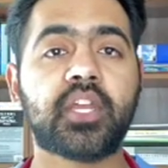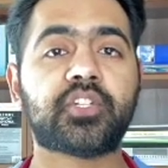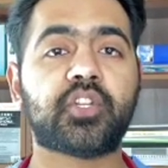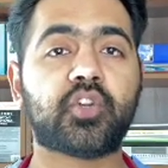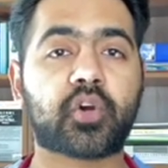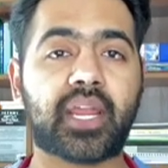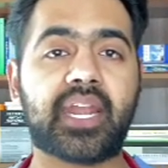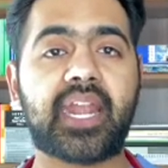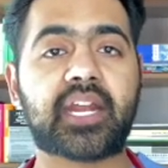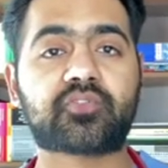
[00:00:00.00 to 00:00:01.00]
to knock
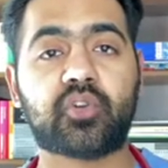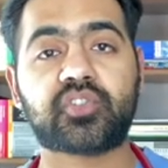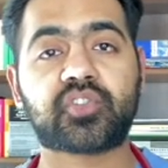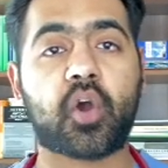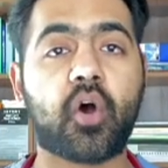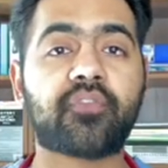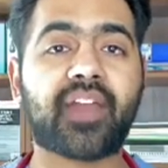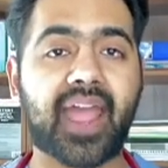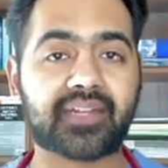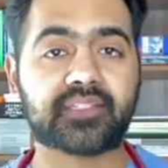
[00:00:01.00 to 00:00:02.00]
electrons off
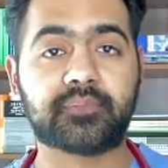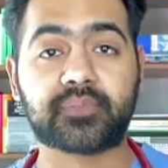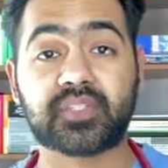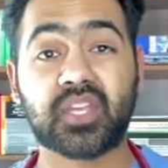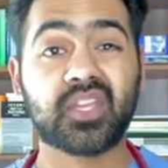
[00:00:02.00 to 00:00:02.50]
atoms,